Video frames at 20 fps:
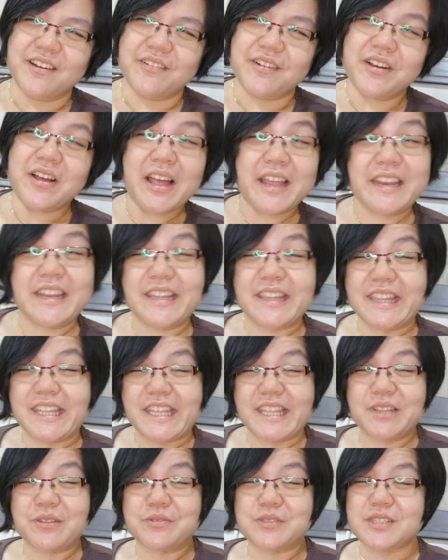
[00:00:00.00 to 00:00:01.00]
well, I didn't
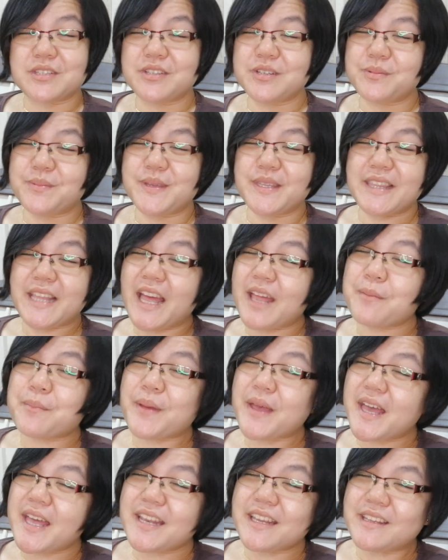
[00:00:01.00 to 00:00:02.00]
think it was gonna be that
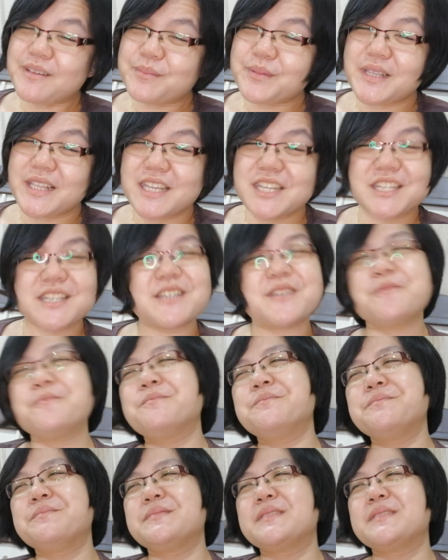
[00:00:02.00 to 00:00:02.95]
bad in Malaysia.